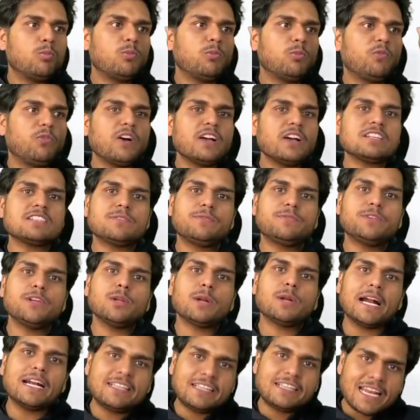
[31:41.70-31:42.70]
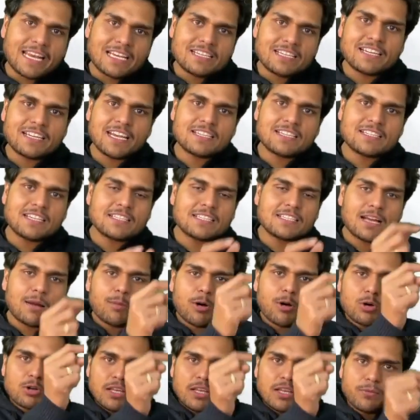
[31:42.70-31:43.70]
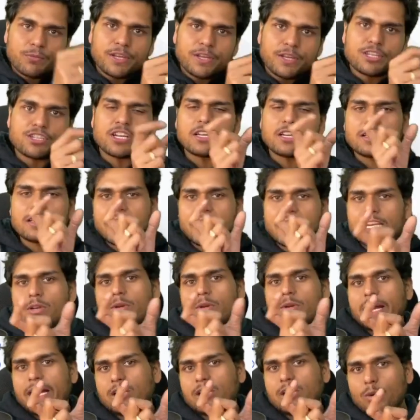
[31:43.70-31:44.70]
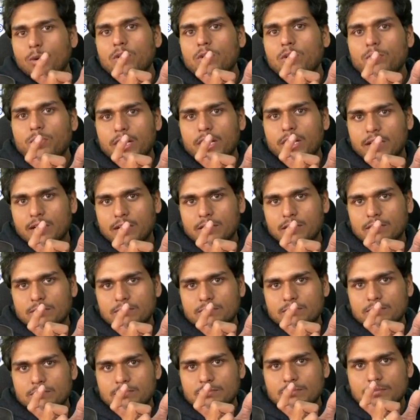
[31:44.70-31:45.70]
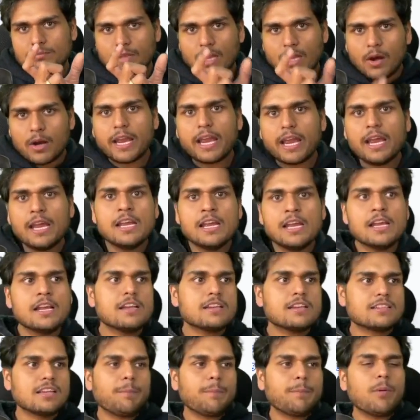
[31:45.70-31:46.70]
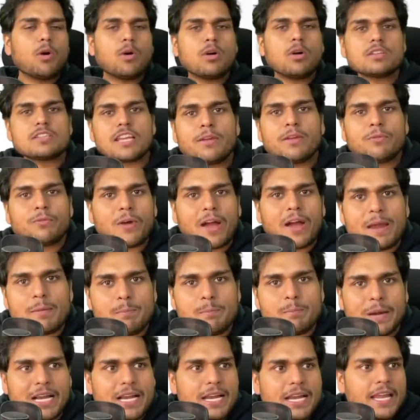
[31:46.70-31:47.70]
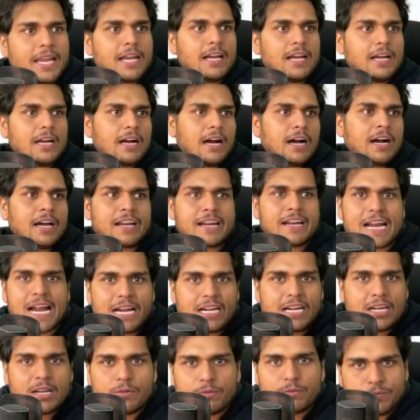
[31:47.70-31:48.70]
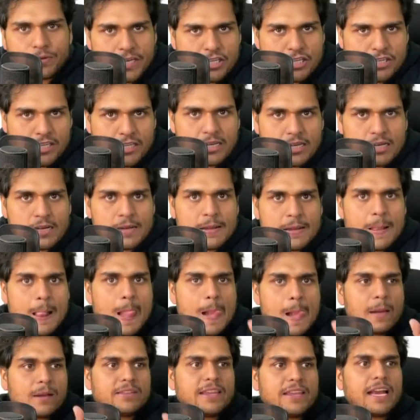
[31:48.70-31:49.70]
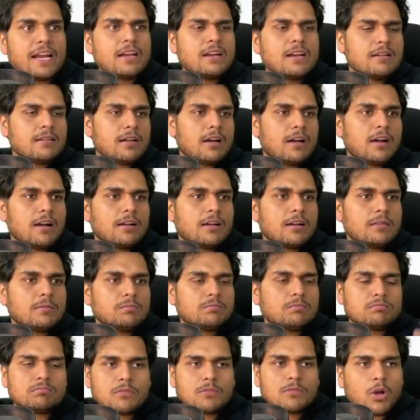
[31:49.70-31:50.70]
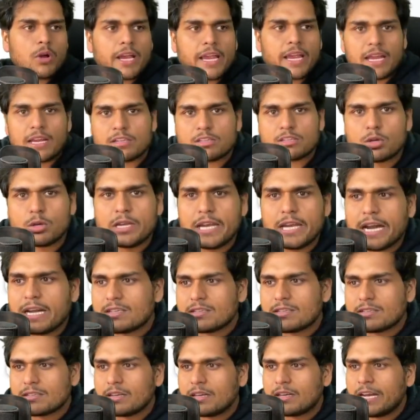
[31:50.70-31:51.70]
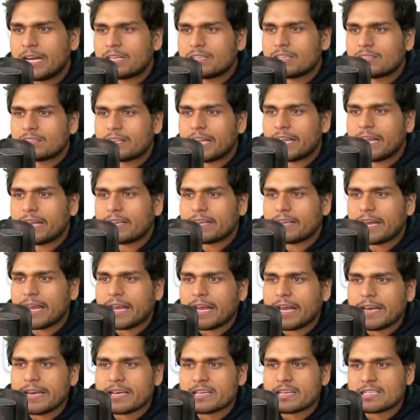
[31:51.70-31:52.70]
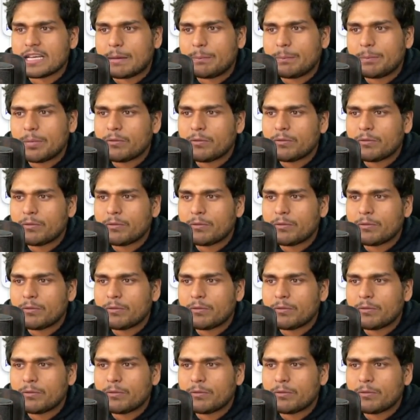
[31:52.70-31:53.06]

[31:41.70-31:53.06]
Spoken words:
first you write test cases about the feature, then you write code for it. Okay, suppose if I am building a random feature, then okay, so let's take an example